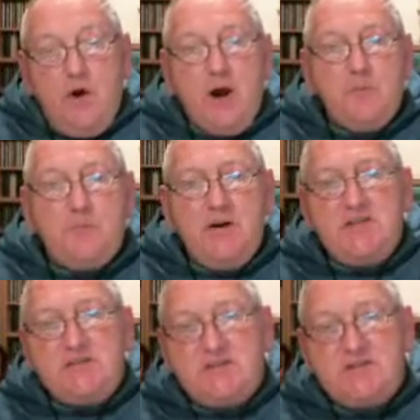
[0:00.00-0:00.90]
Our
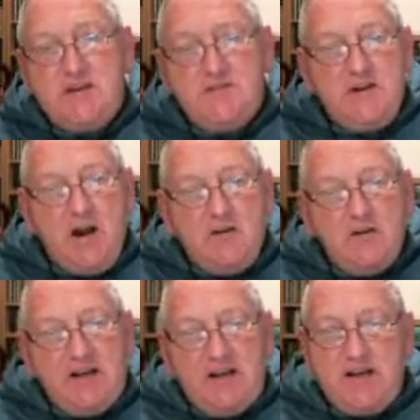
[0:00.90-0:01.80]
prayers this evening are
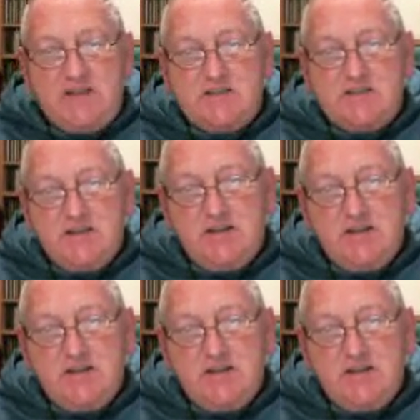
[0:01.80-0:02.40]
eclectic.